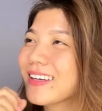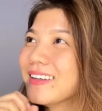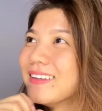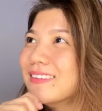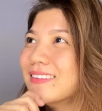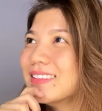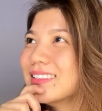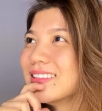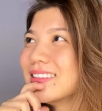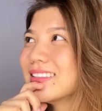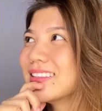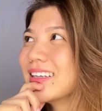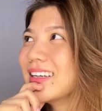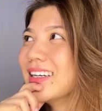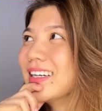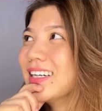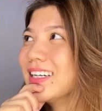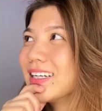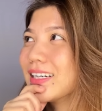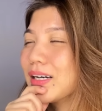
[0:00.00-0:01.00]
it was
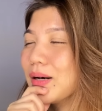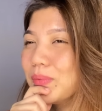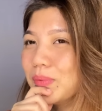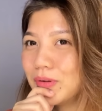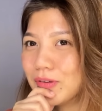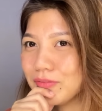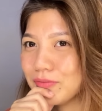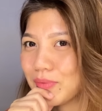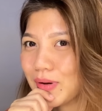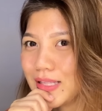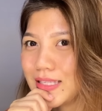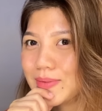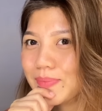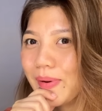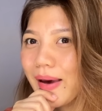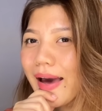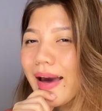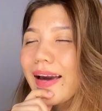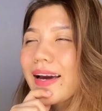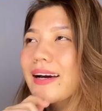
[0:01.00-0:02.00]
a couple of months
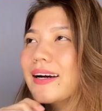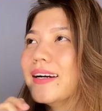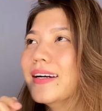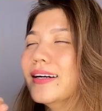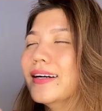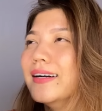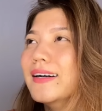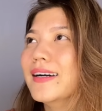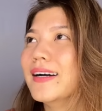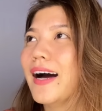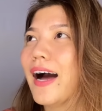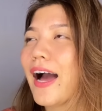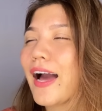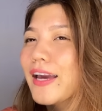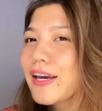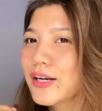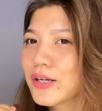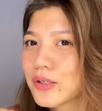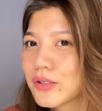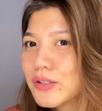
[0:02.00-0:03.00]
back.
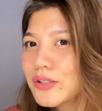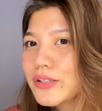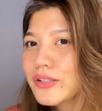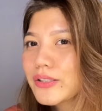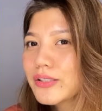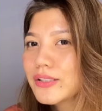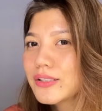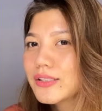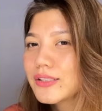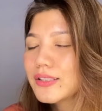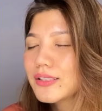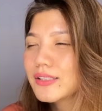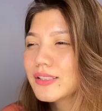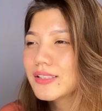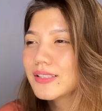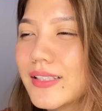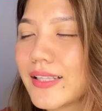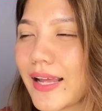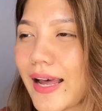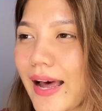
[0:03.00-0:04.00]
I heard
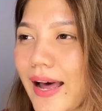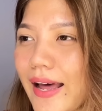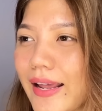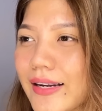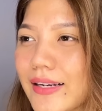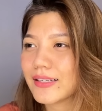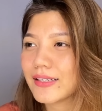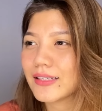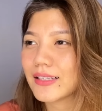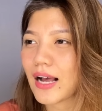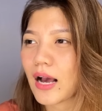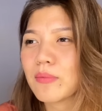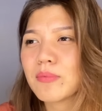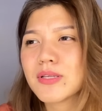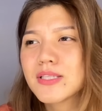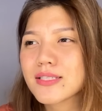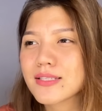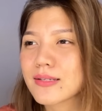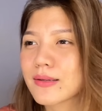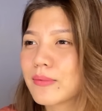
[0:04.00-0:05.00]
that, I
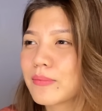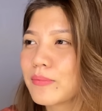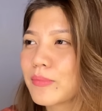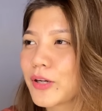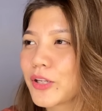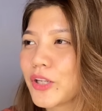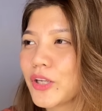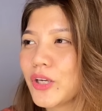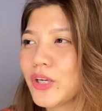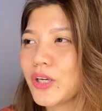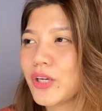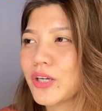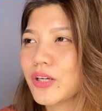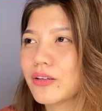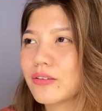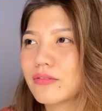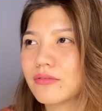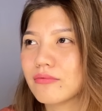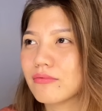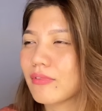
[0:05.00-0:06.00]
mean, somebody,
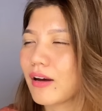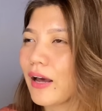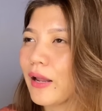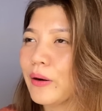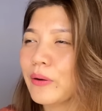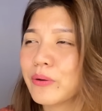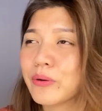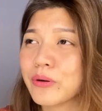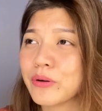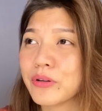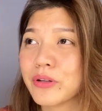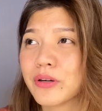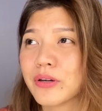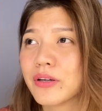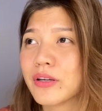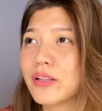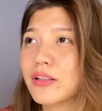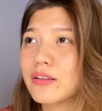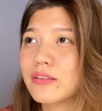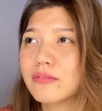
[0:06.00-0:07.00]
I don't know,
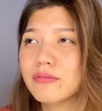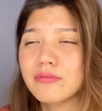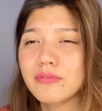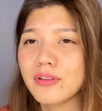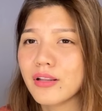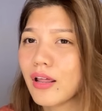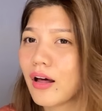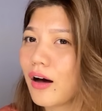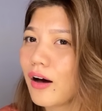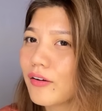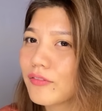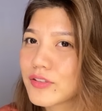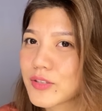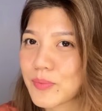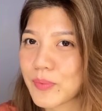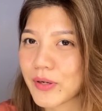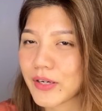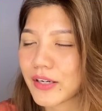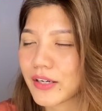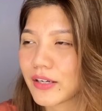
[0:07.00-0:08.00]
they love
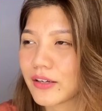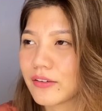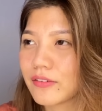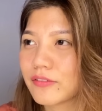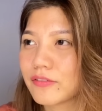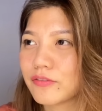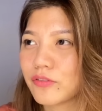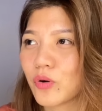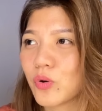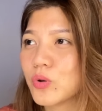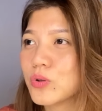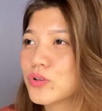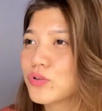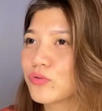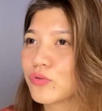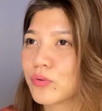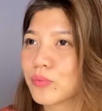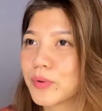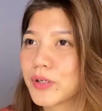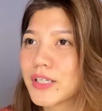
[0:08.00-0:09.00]
spreading false
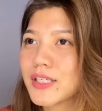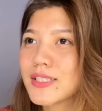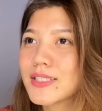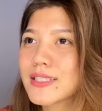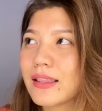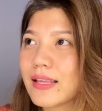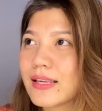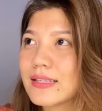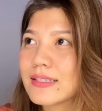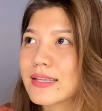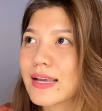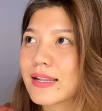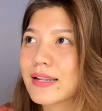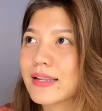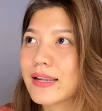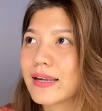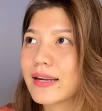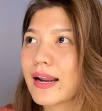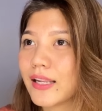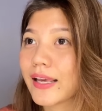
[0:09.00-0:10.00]
rumors. They said
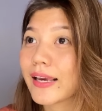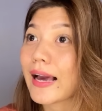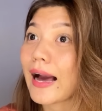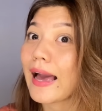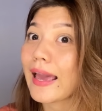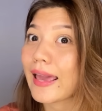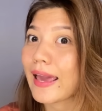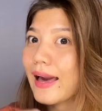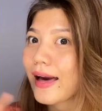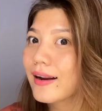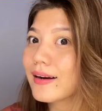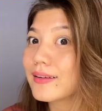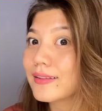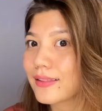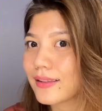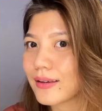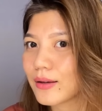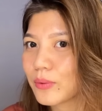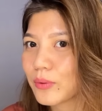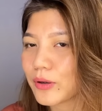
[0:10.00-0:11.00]
that, like, I had a
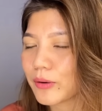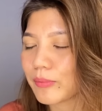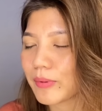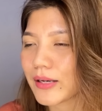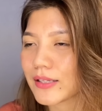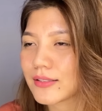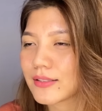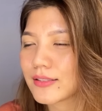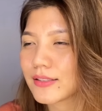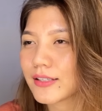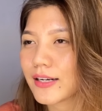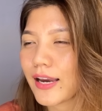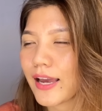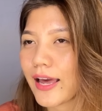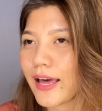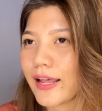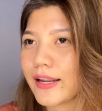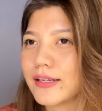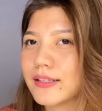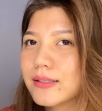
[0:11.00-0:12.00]
thing with a pastor
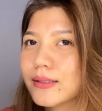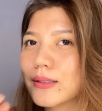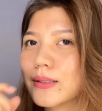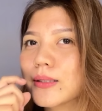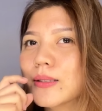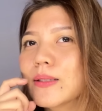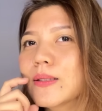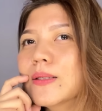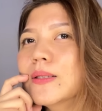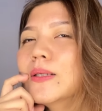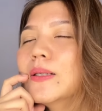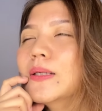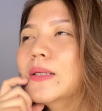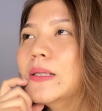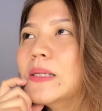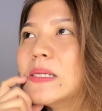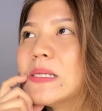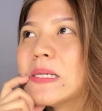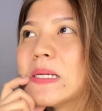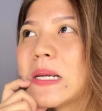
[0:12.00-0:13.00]
and
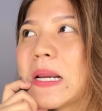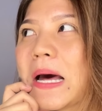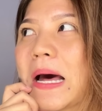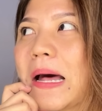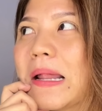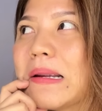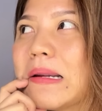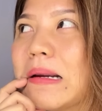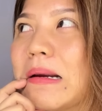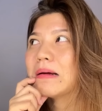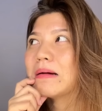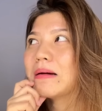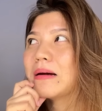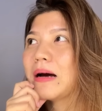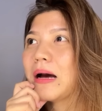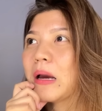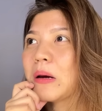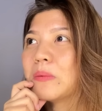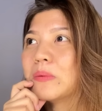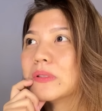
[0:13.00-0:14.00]
that
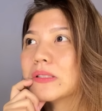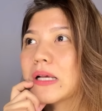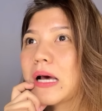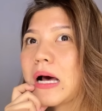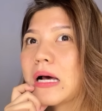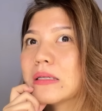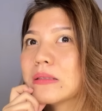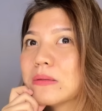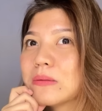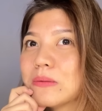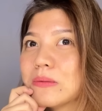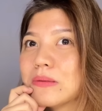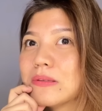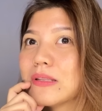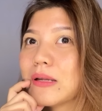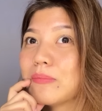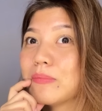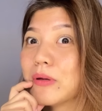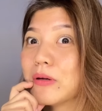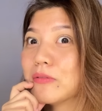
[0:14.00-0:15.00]
I was asked to
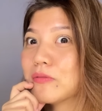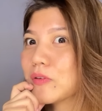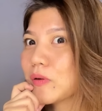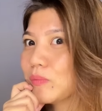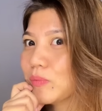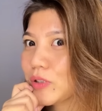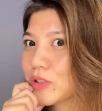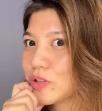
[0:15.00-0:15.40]
step down from the